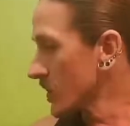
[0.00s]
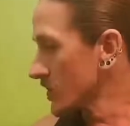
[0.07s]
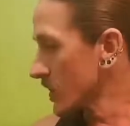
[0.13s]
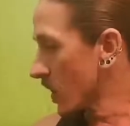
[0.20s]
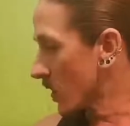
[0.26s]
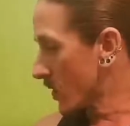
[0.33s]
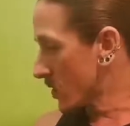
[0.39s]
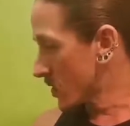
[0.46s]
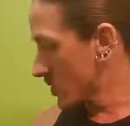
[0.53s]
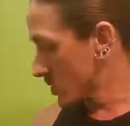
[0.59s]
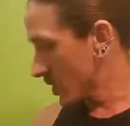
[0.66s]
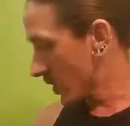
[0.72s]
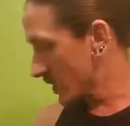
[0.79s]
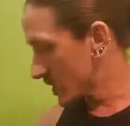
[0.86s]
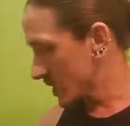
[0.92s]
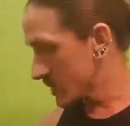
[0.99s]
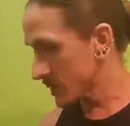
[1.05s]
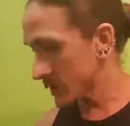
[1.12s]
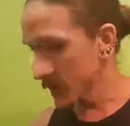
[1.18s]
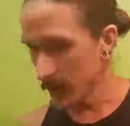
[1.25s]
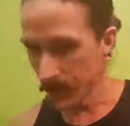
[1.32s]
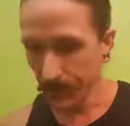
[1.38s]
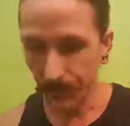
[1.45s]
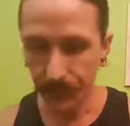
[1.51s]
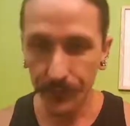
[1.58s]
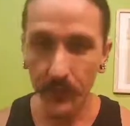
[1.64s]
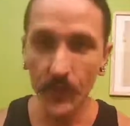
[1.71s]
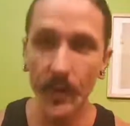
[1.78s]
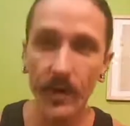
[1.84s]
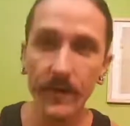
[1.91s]
So I did
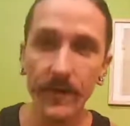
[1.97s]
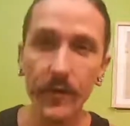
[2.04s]
a